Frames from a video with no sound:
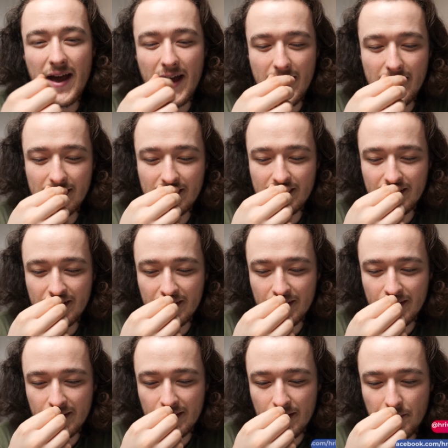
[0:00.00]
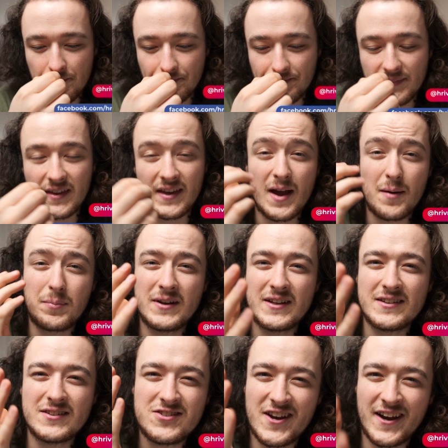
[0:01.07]
And uh, yeah,
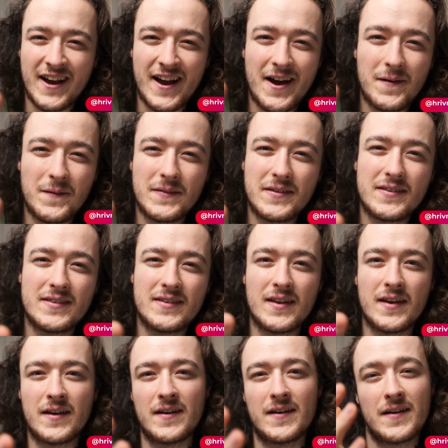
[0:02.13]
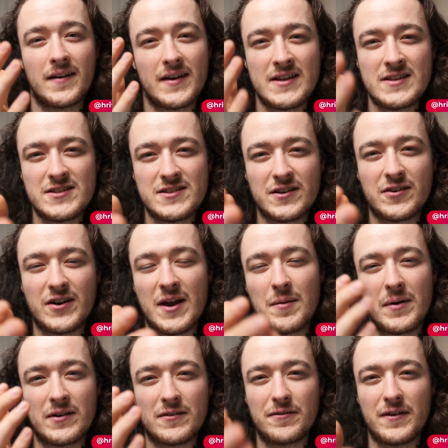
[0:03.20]
please check out the
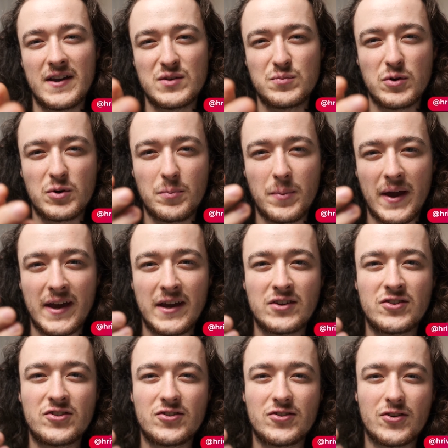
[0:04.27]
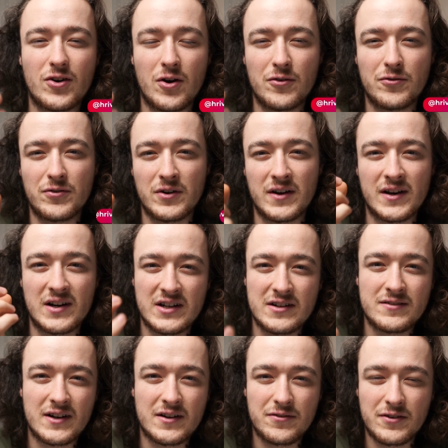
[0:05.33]
Instagram and Facebook page of uh,
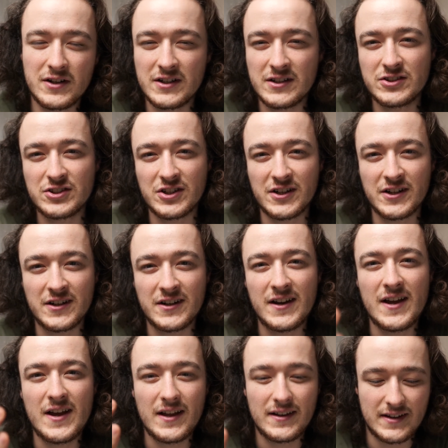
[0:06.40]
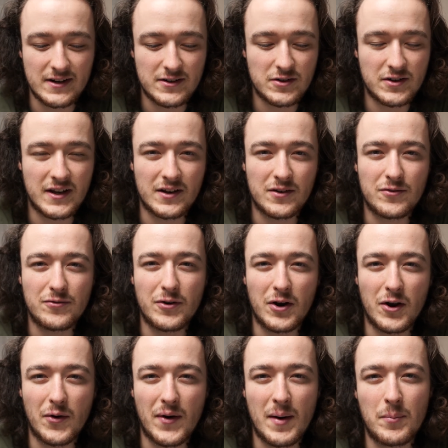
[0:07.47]
Furniture. There you can
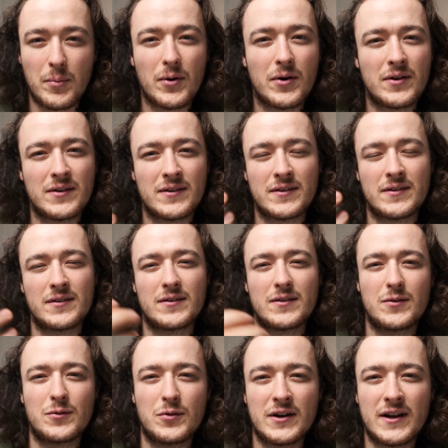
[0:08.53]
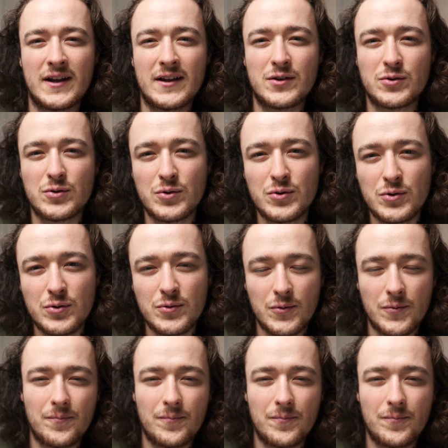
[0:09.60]
follow up on what I do